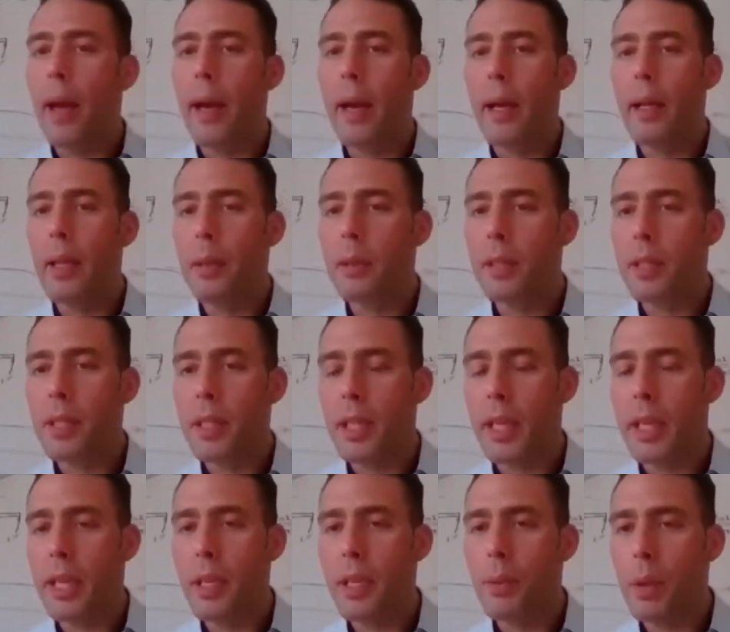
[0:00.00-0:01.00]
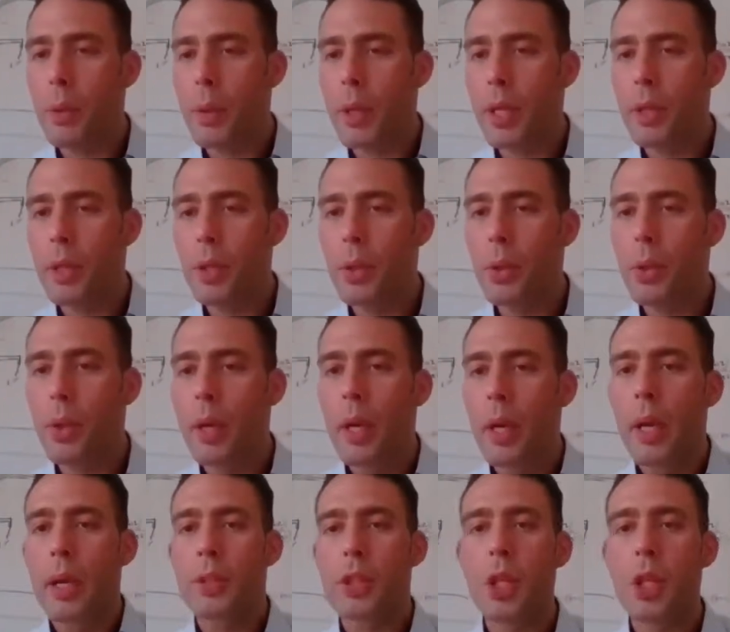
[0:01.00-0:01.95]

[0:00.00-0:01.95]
Let's see here what we can do.